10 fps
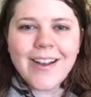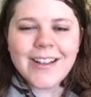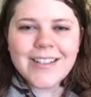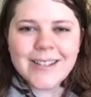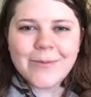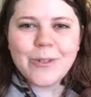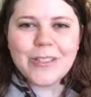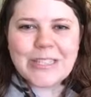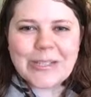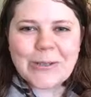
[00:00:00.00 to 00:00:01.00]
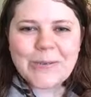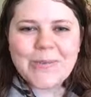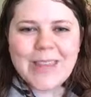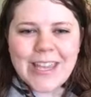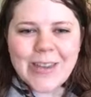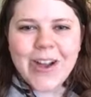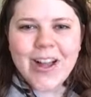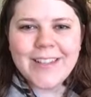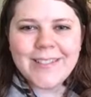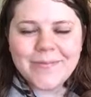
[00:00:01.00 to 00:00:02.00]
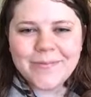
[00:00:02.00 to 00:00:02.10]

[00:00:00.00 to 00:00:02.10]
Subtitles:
Awesome, will do. Thank you, Colin.